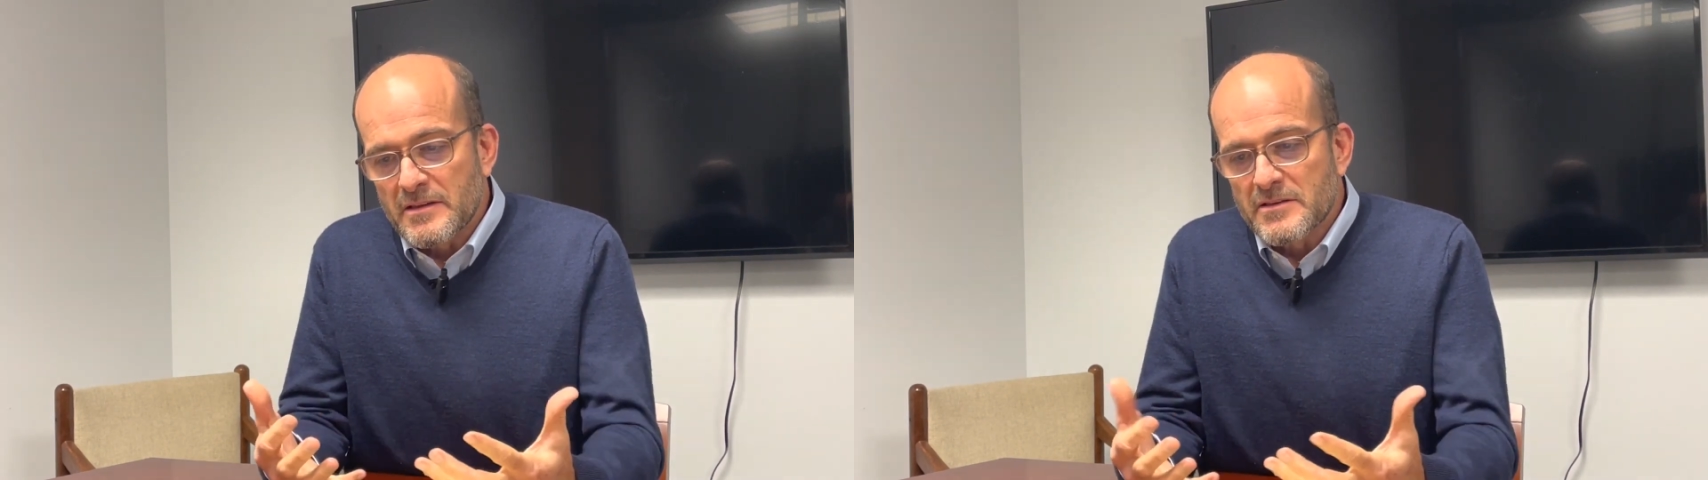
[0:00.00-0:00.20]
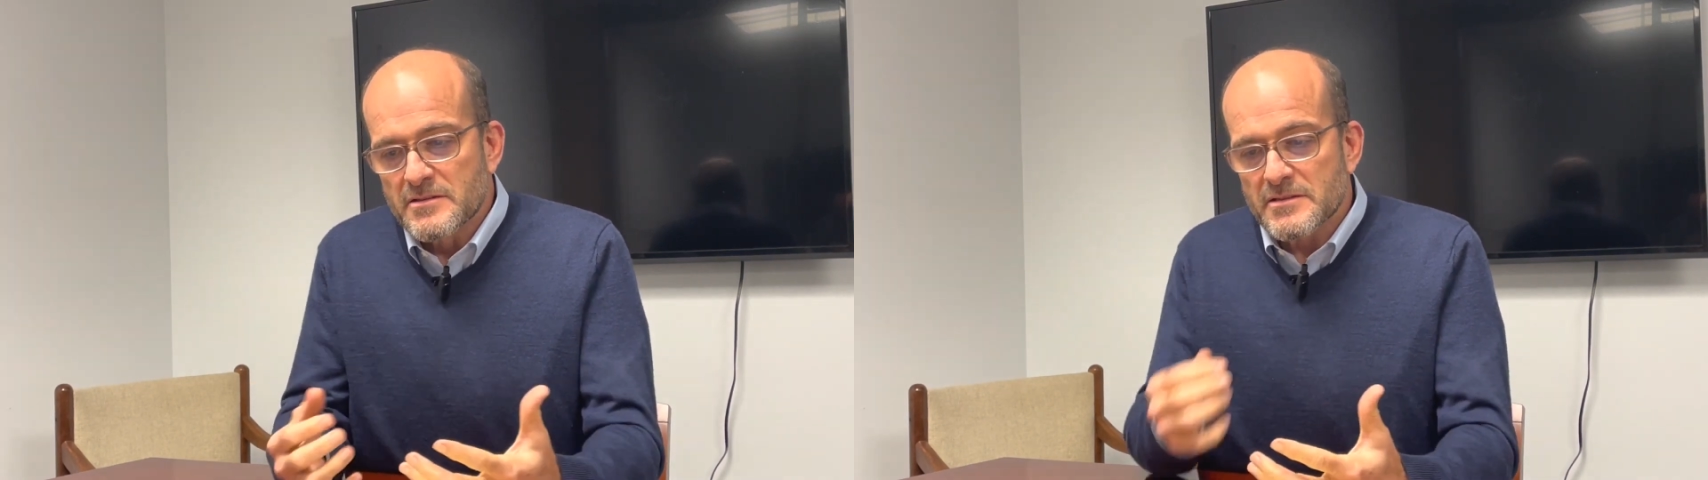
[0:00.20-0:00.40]

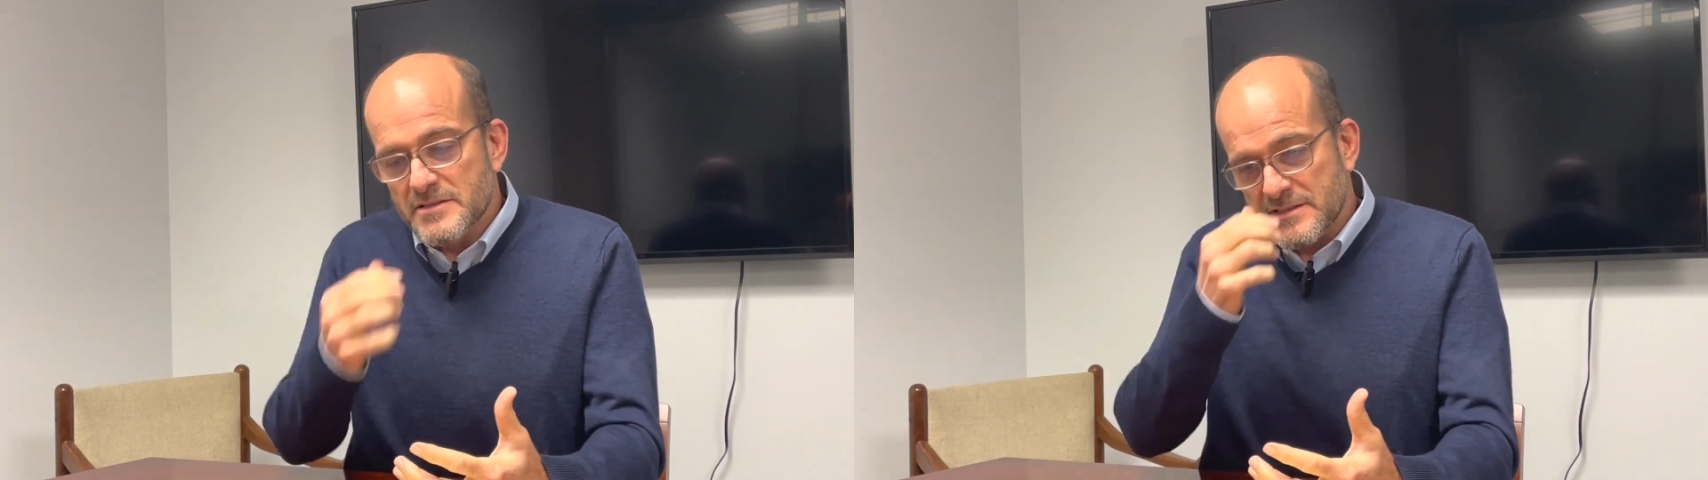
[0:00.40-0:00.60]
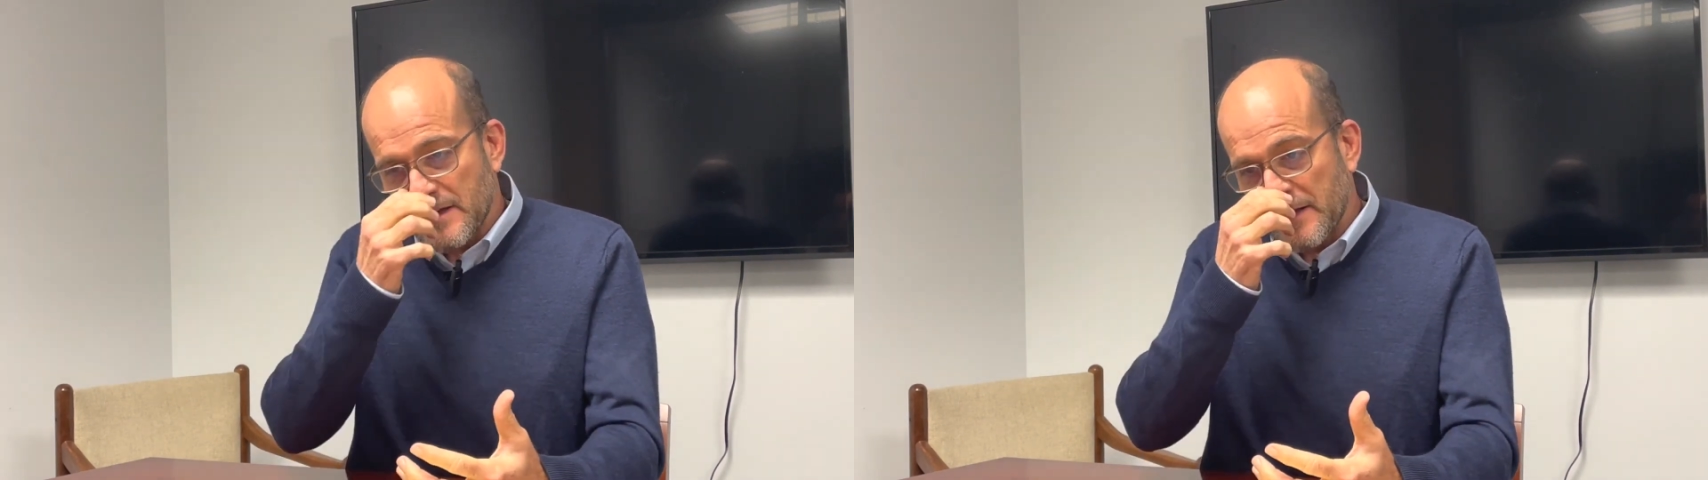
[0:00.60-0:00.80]

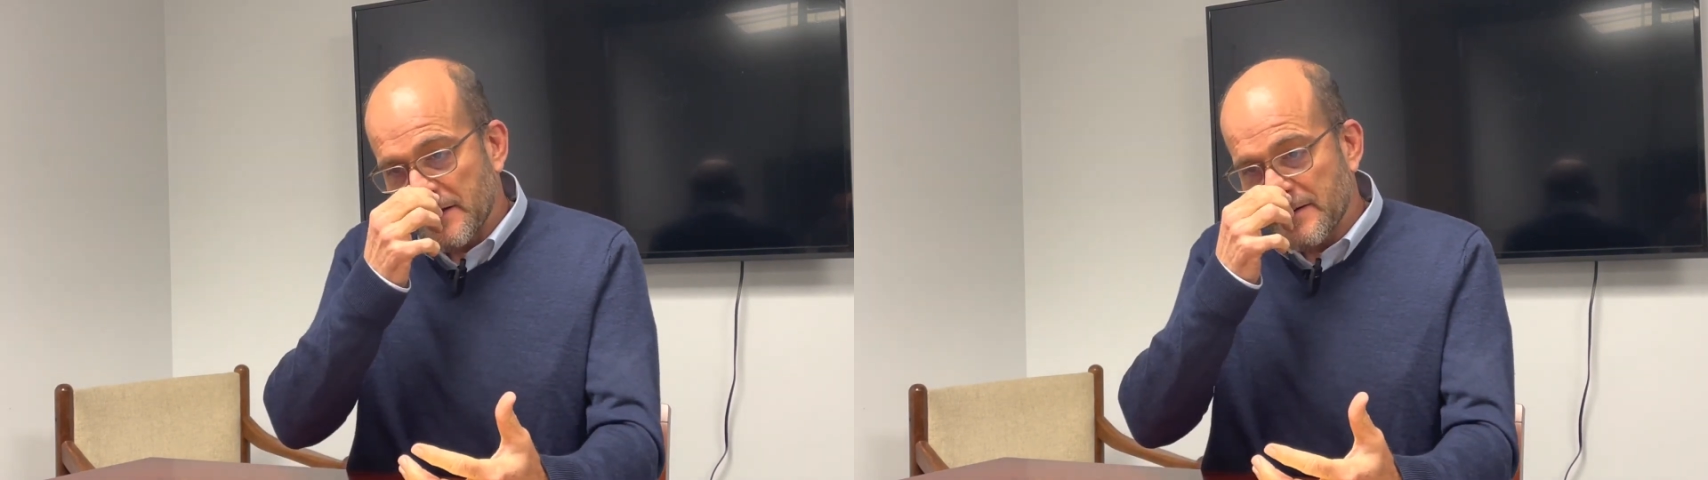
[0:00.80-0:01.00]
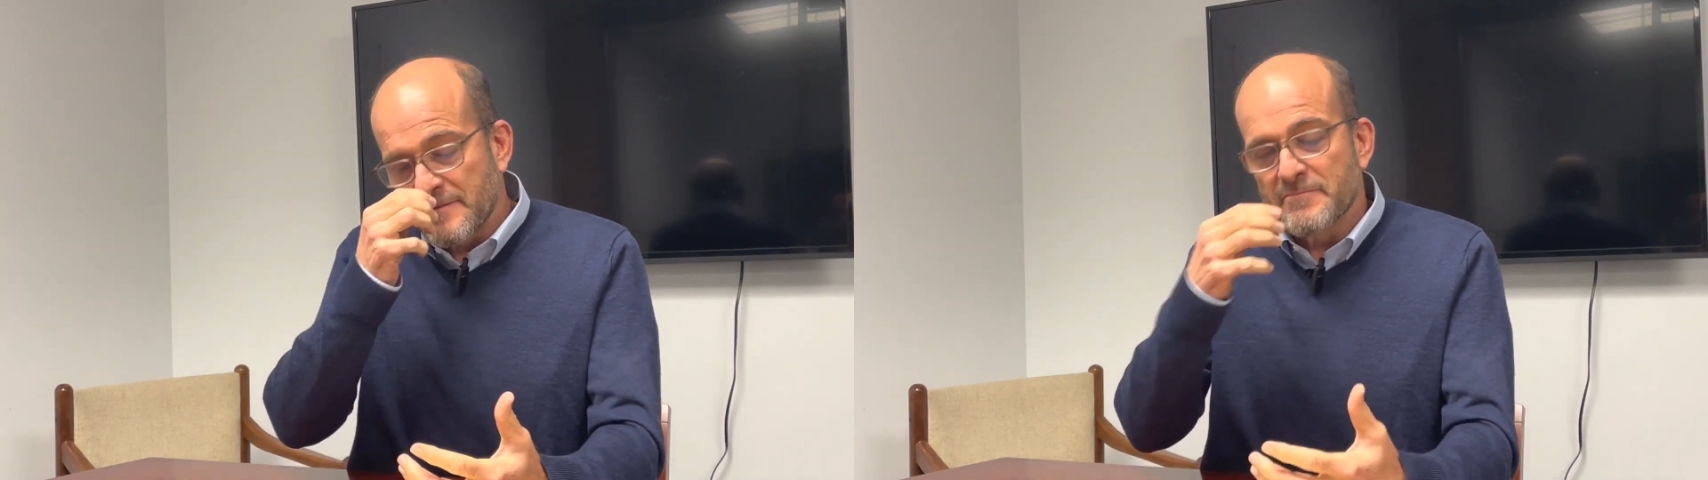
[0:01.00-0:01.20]

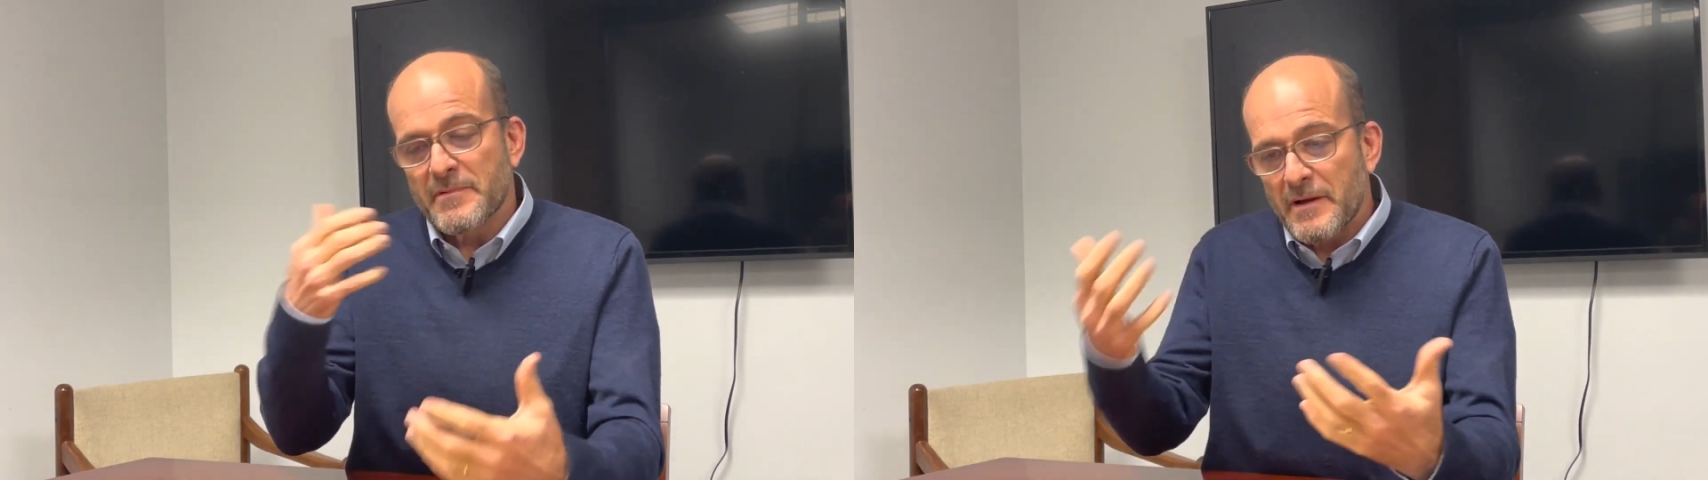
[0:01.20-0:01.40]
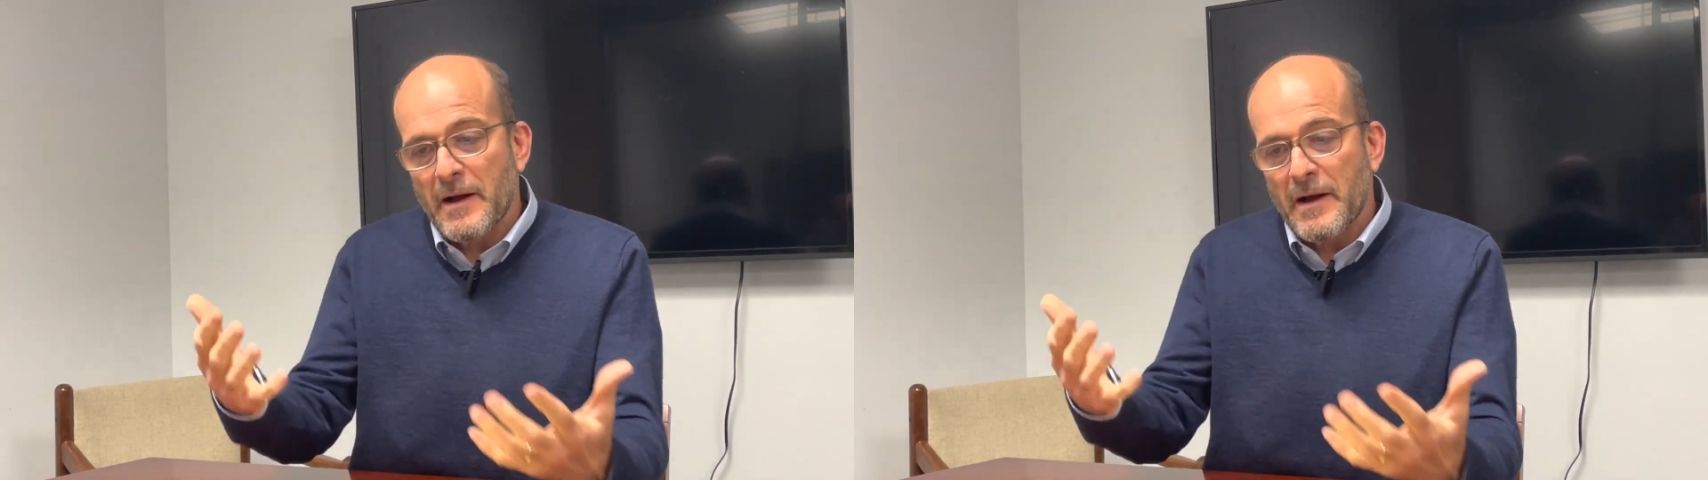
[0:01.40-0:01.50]
selling